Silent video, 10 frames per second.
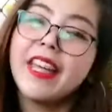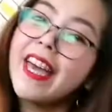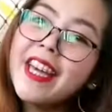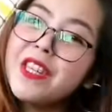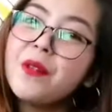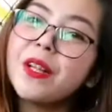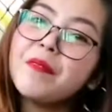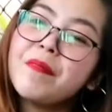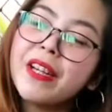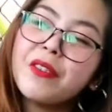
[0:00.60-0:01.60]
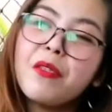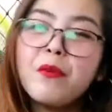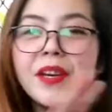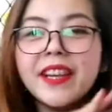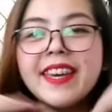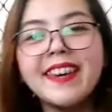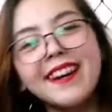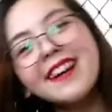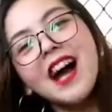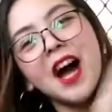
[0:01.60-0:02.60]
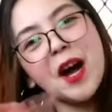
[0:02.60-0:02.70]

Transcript: Hey guys, welcome back to the weekly young